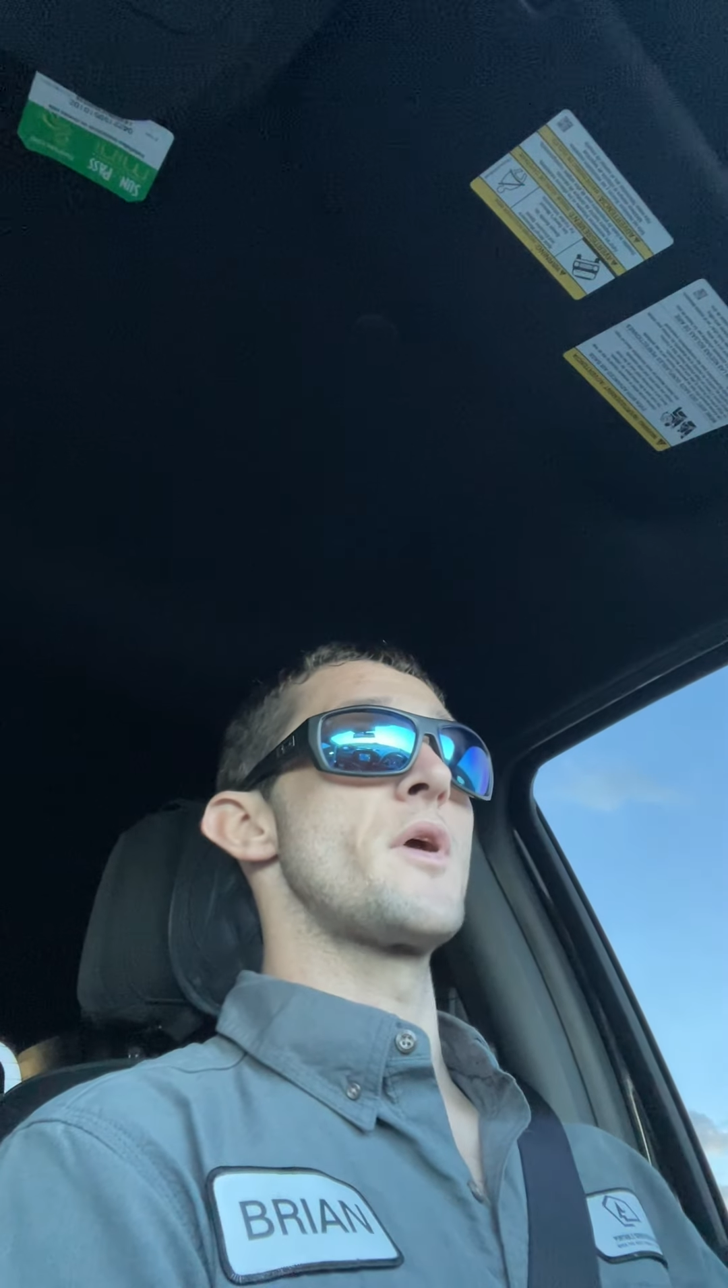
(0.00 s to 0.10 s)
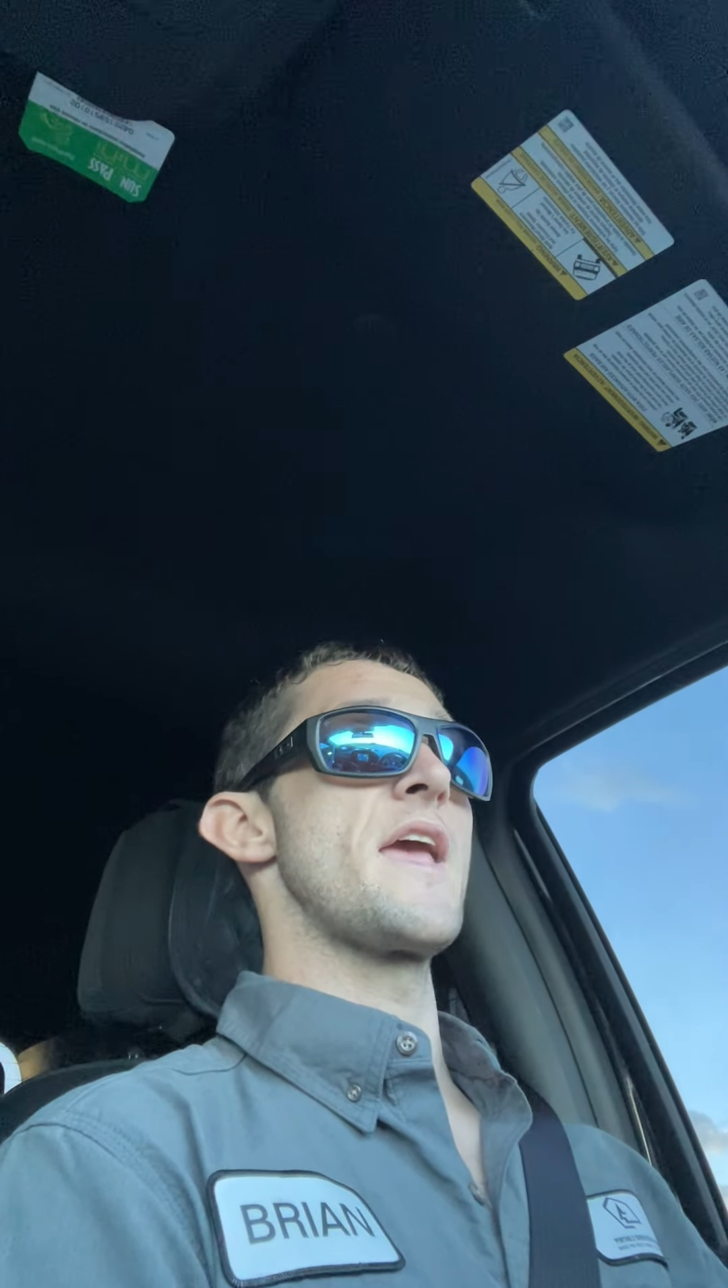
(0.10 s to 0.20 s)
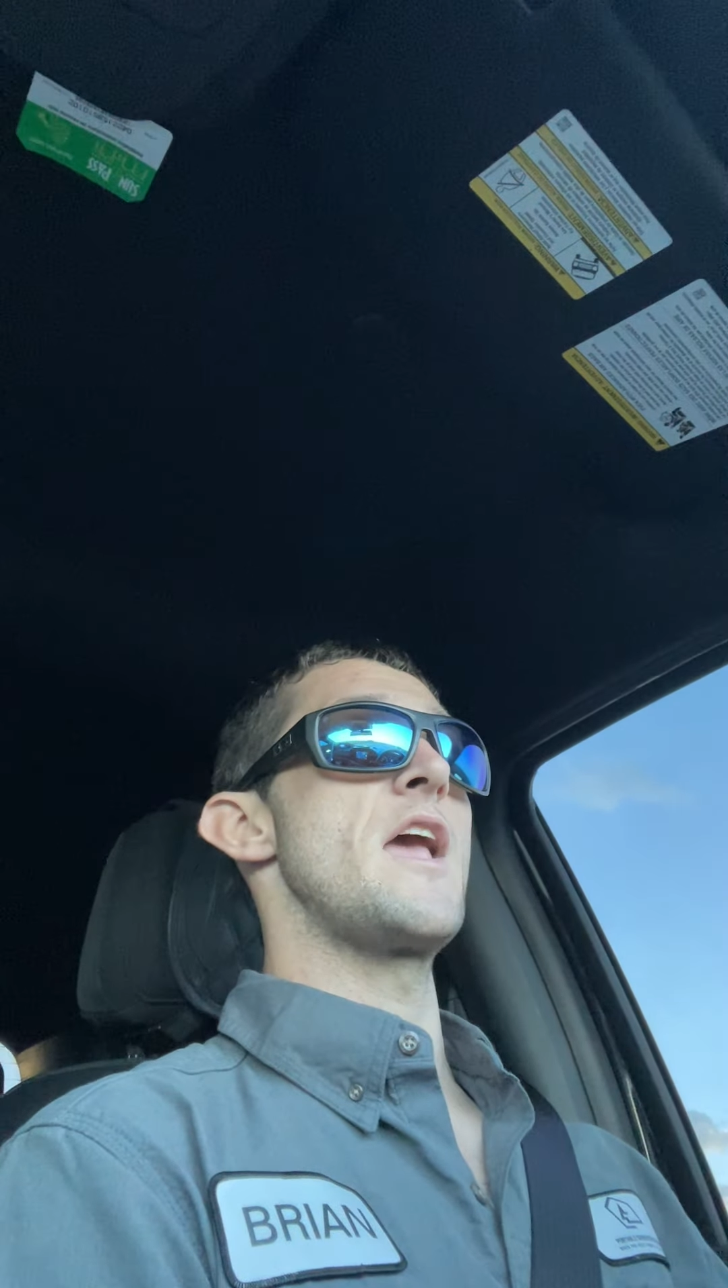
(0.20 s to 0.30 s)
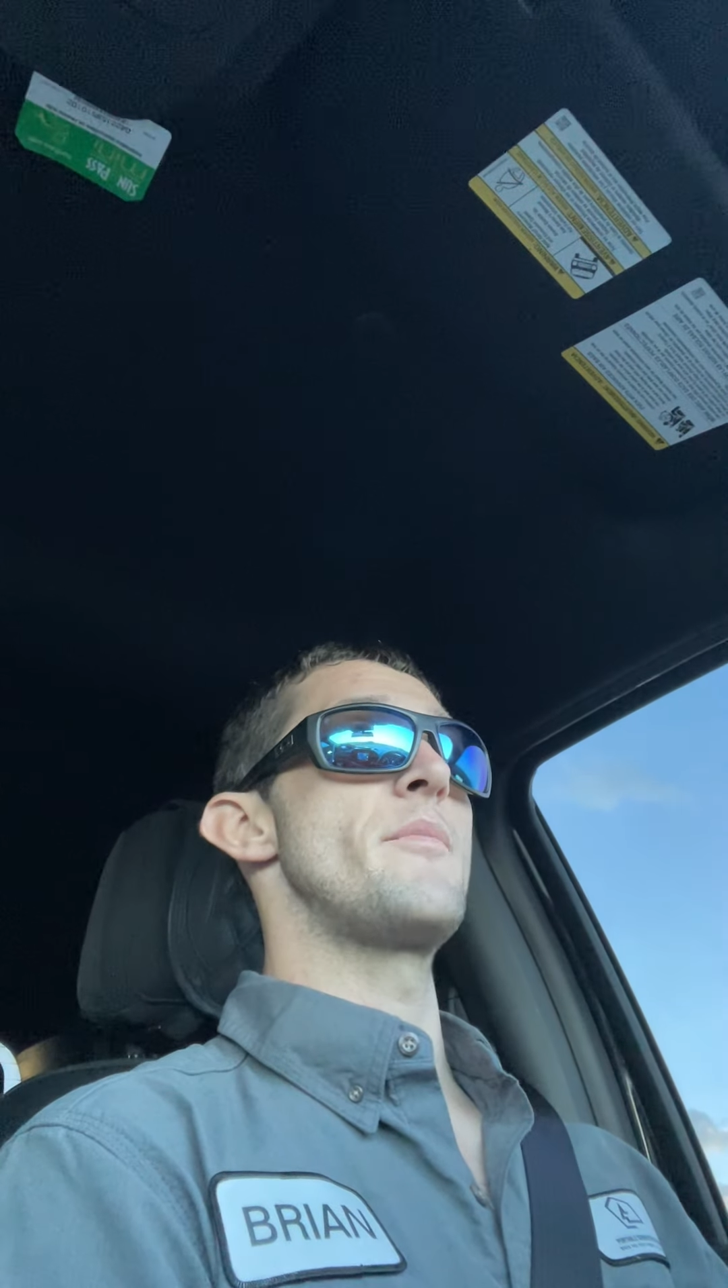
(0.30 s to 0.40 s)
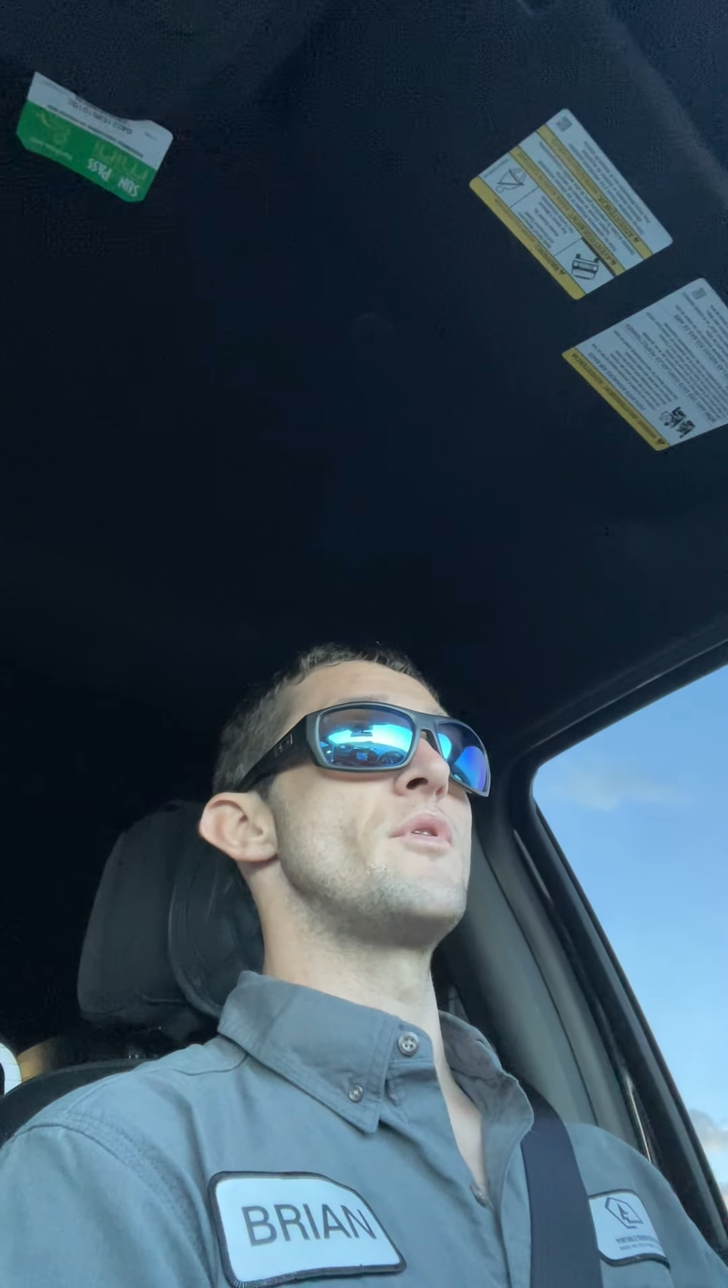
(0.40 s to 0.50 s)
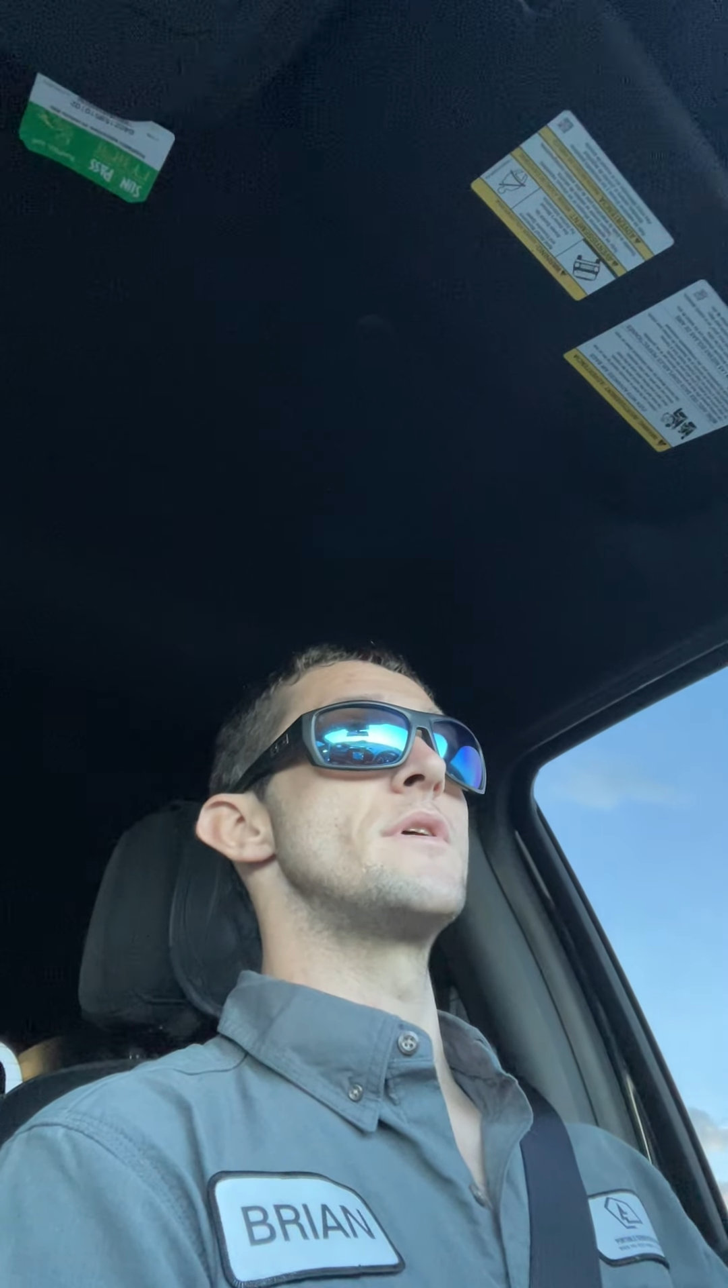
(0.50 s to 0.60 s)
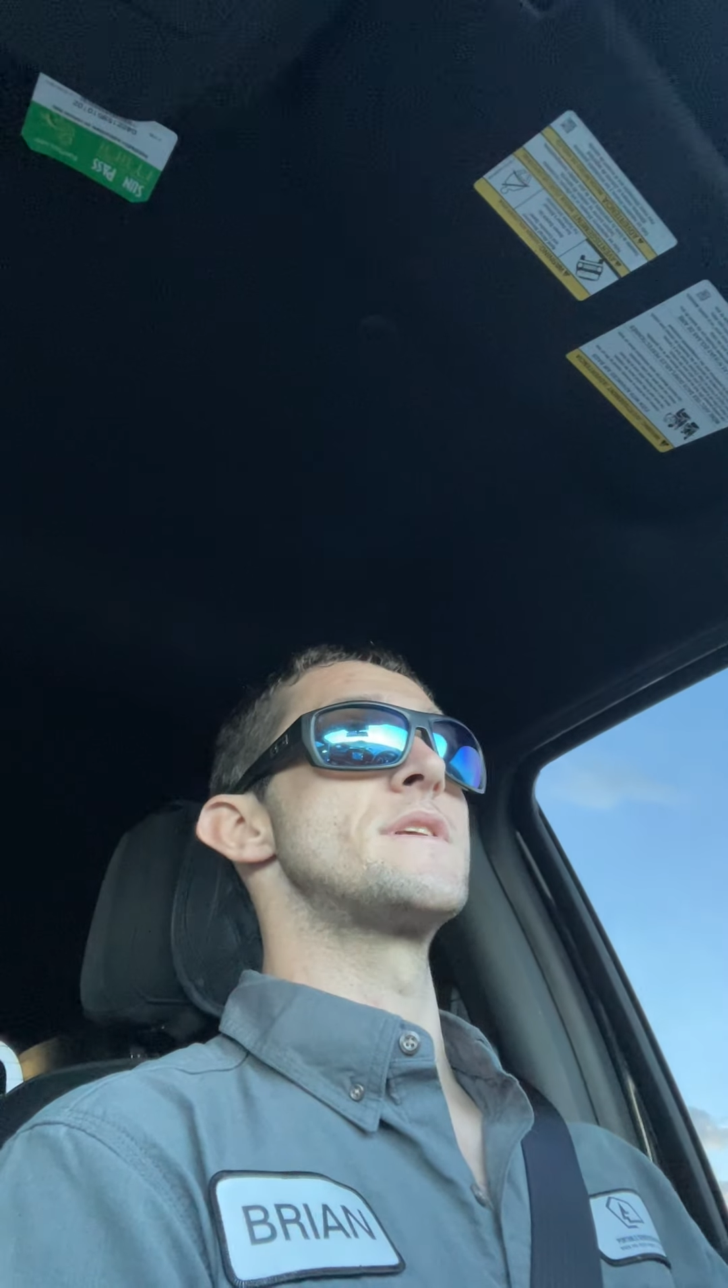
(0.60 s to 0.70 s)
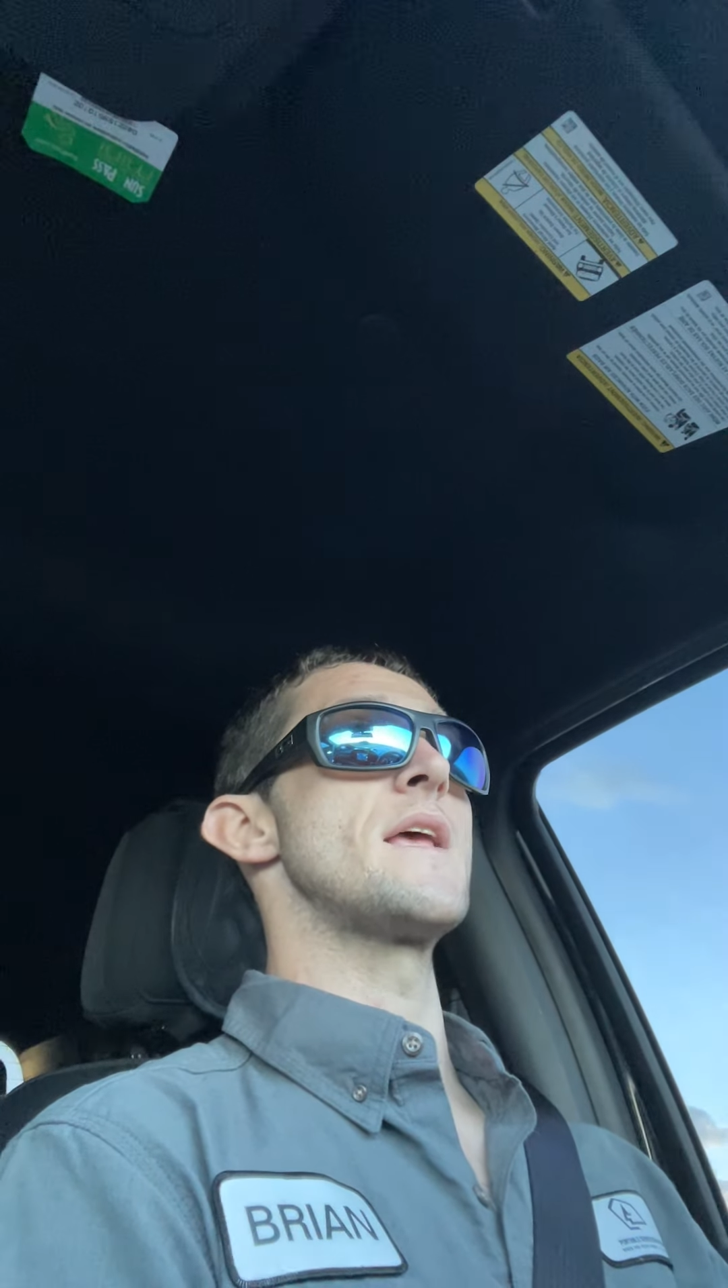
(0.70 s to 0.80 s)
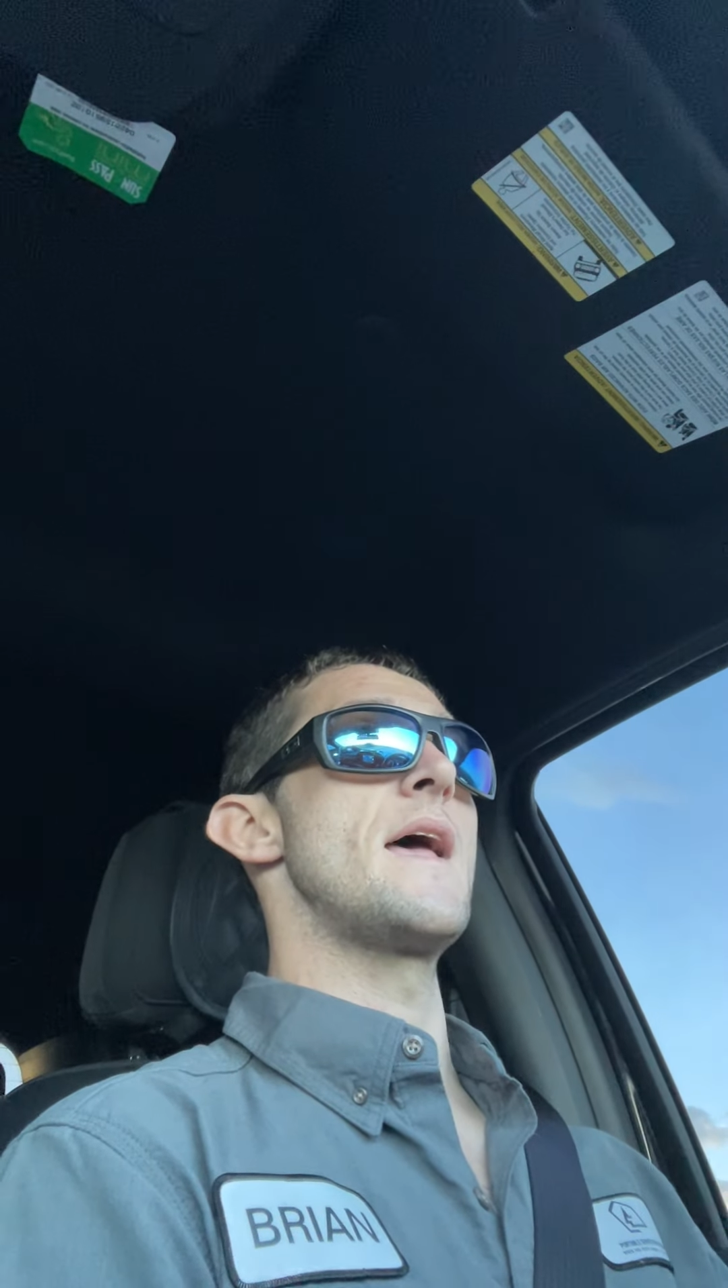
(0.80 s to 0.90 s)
cables